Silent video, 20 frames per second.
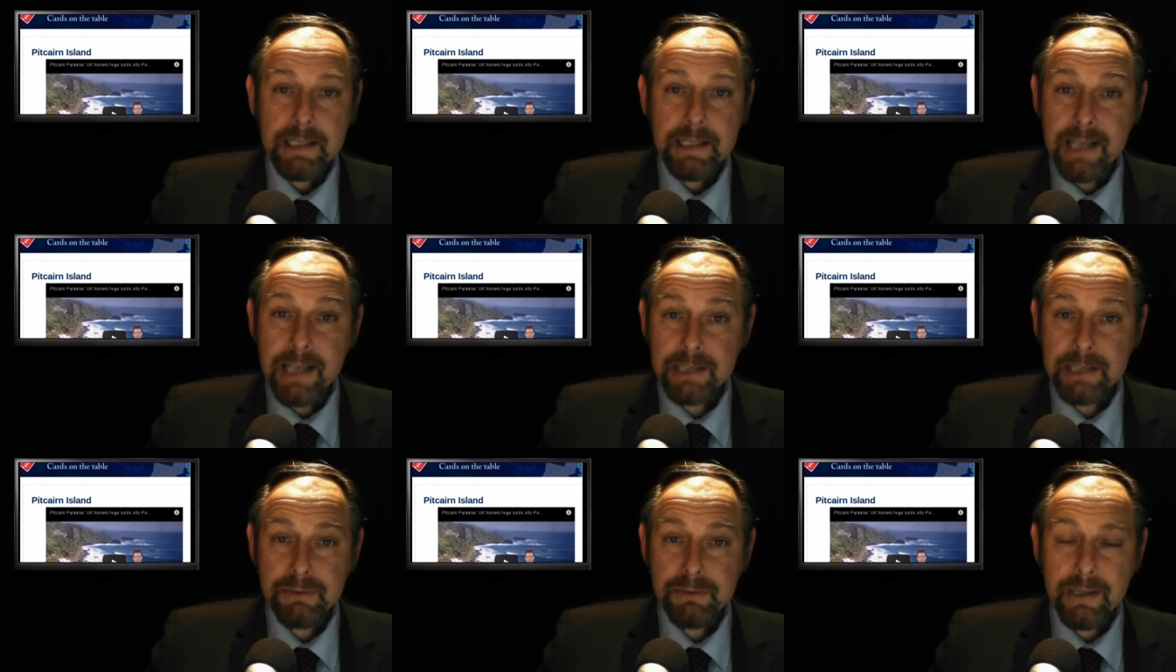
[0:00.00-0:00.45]

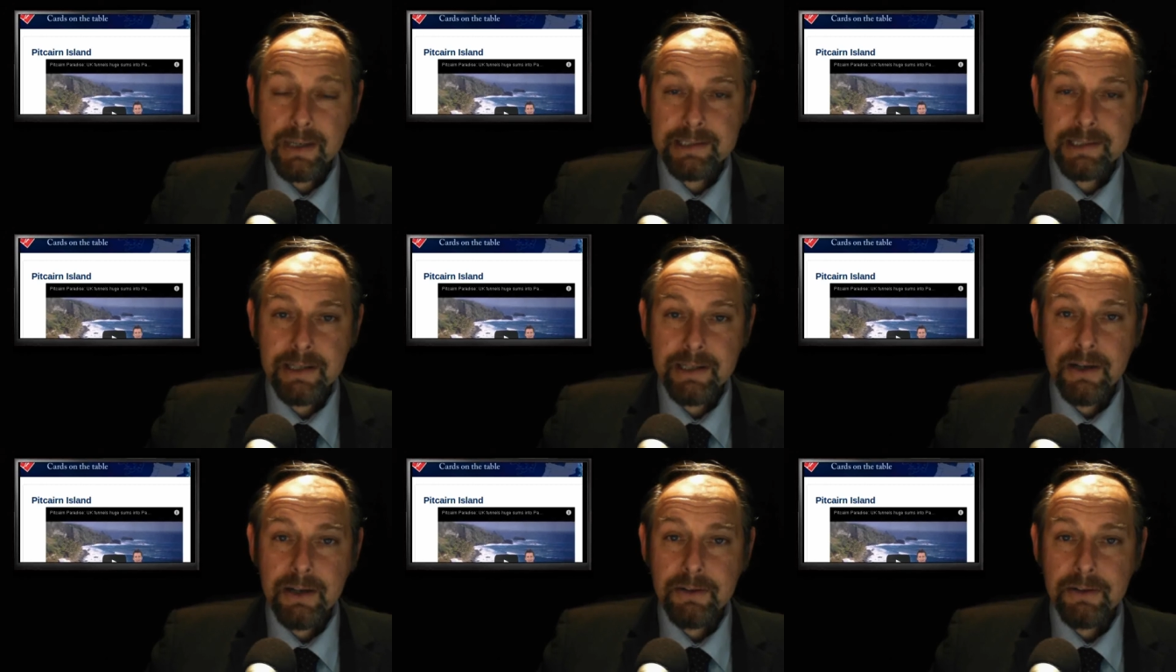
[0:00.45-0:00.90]
That's
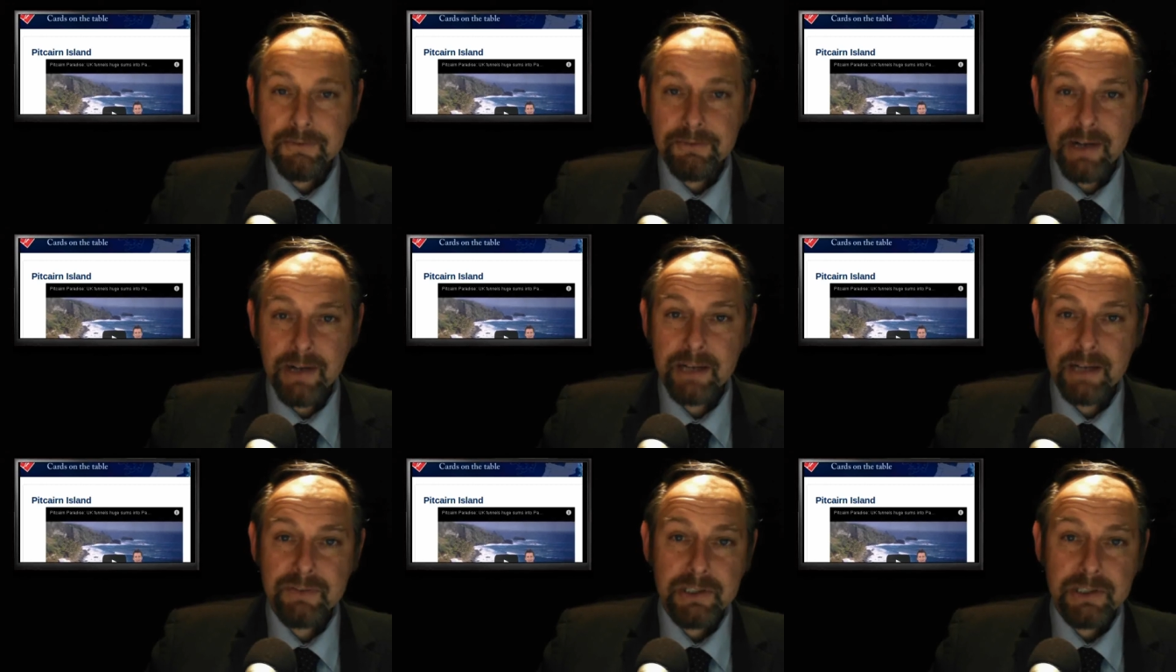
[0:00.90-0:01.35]
right,
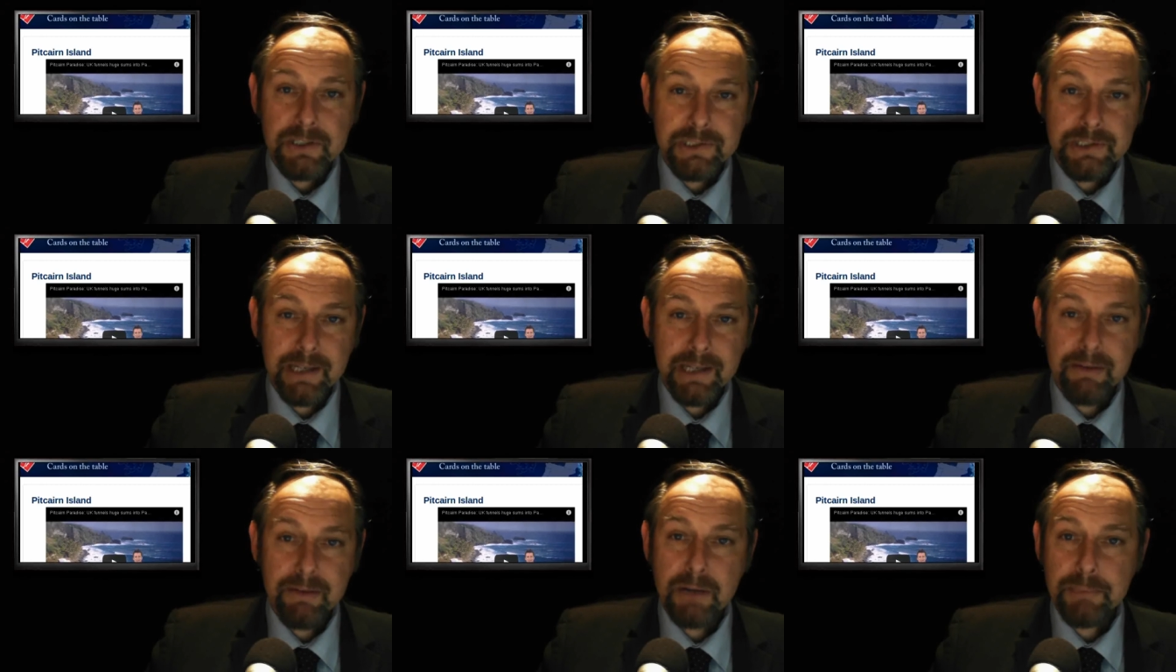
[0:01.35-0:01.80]
five
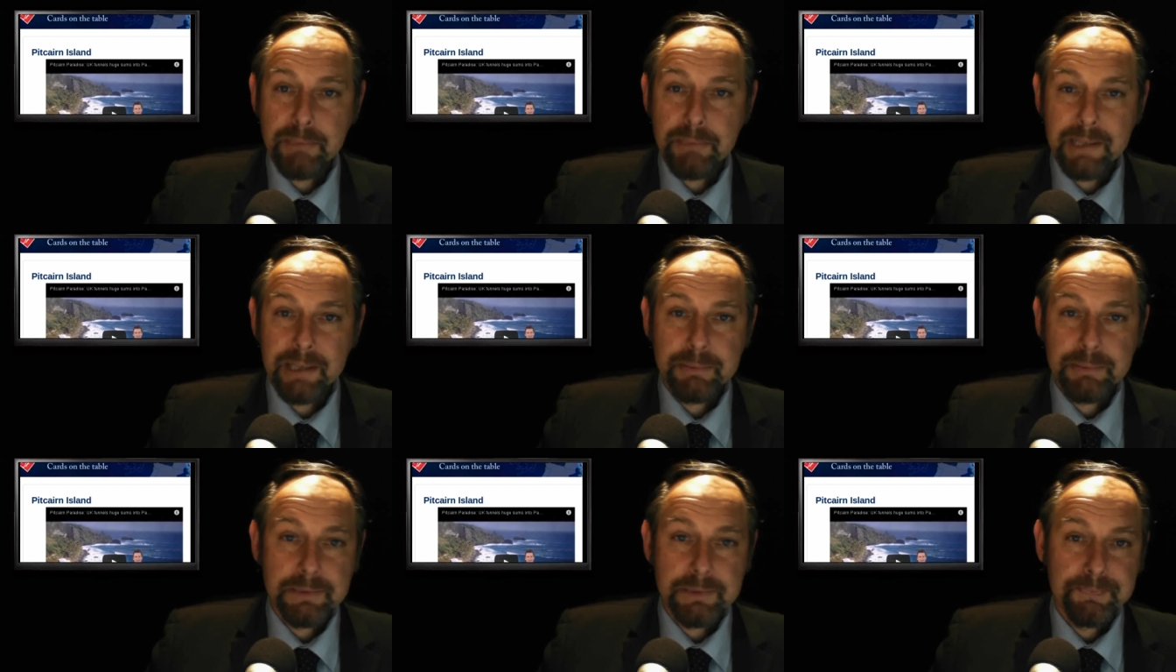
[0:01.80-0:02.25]
zero
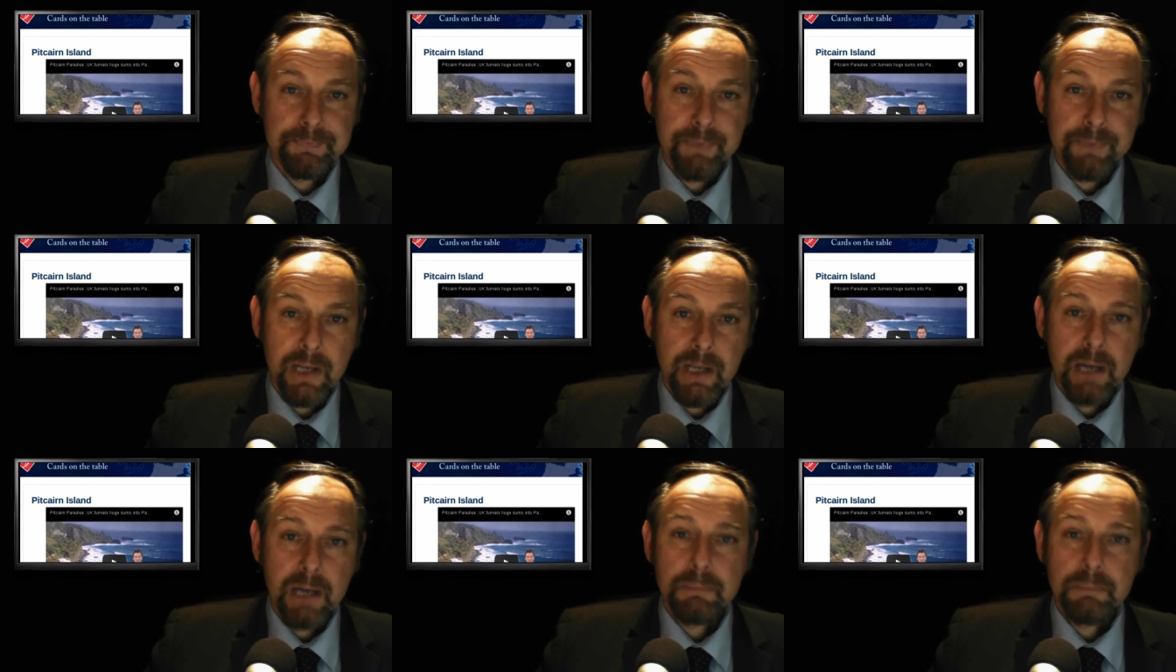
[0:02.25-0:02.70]
people.
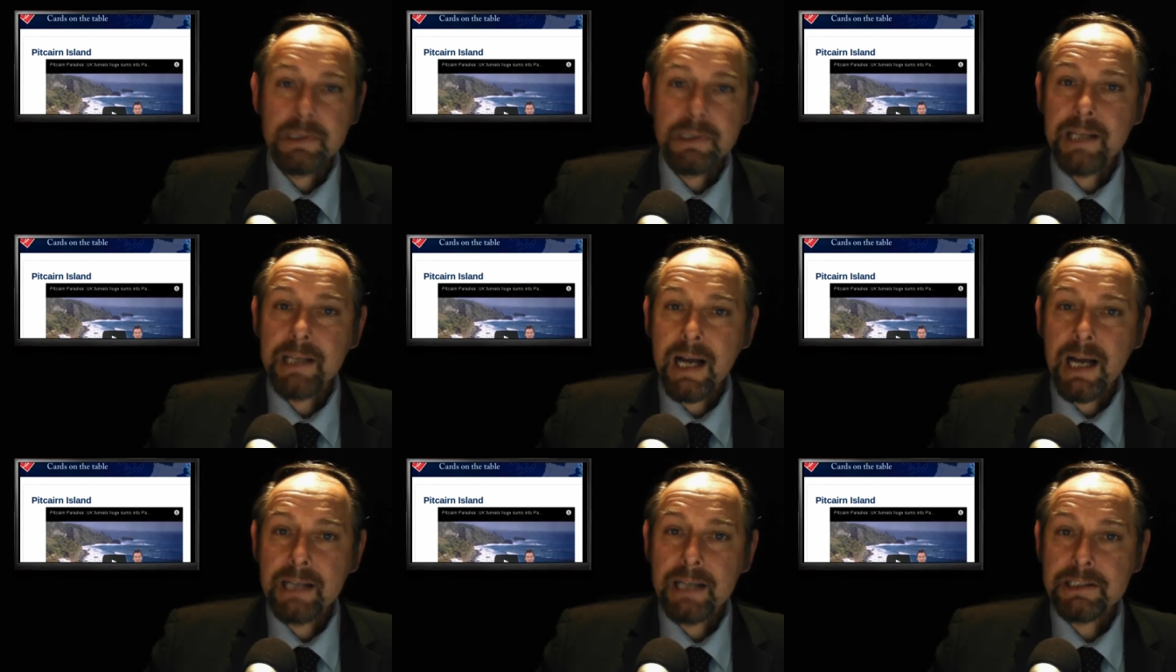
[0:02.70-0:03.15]
But
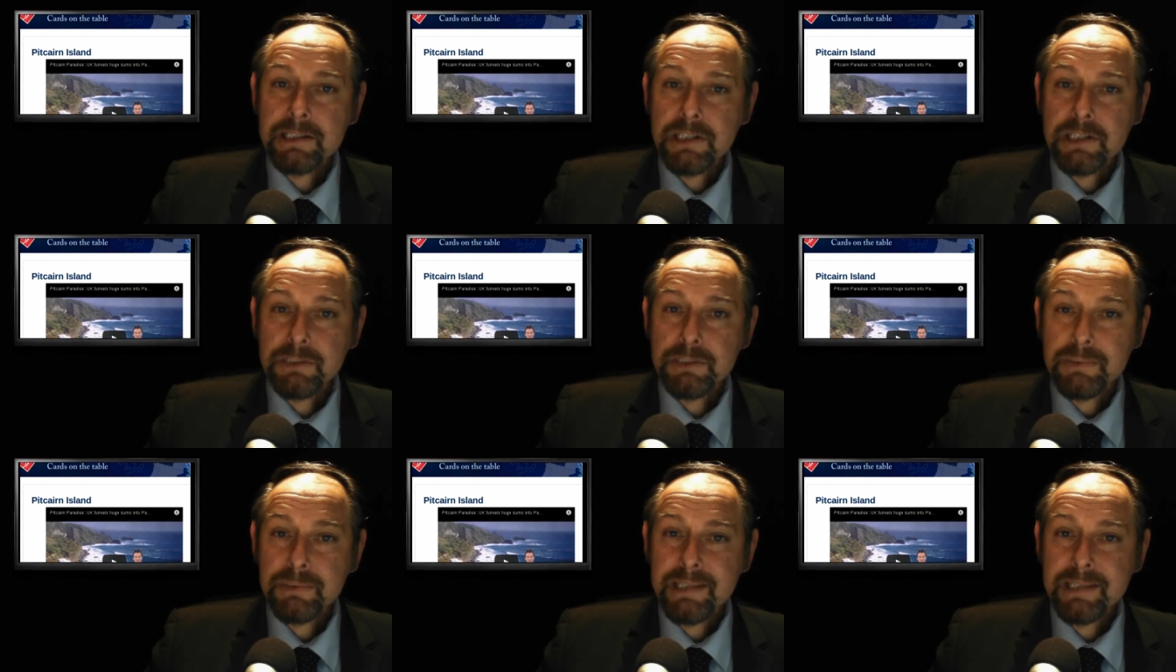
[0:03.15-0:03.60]
the island
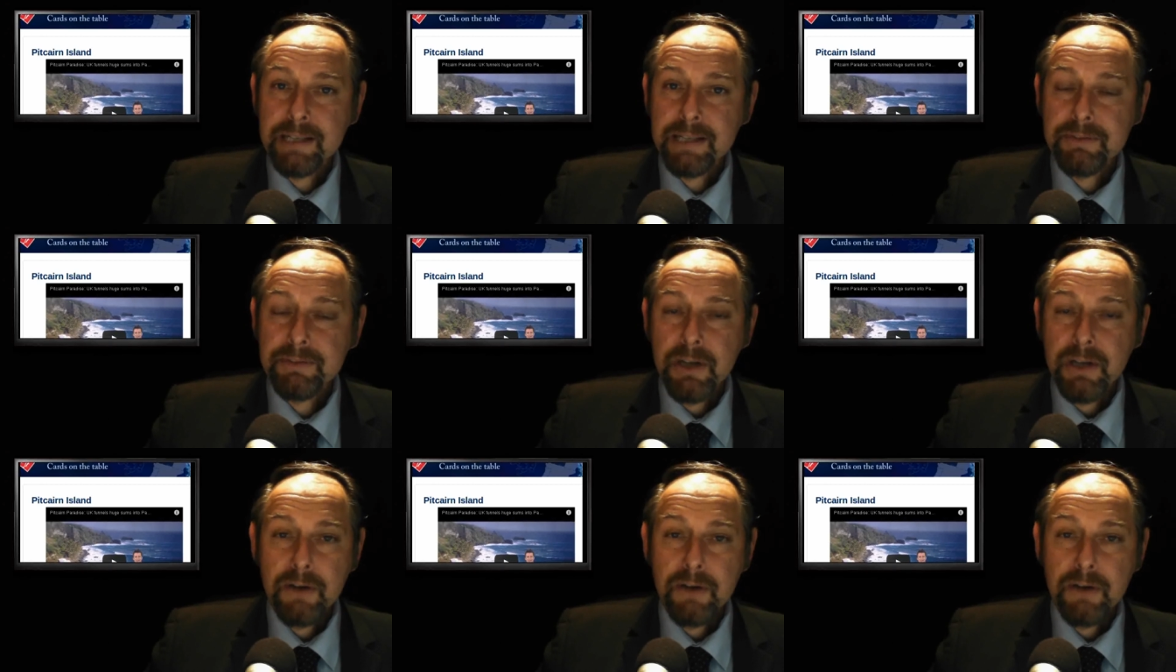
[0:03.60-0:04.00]
has received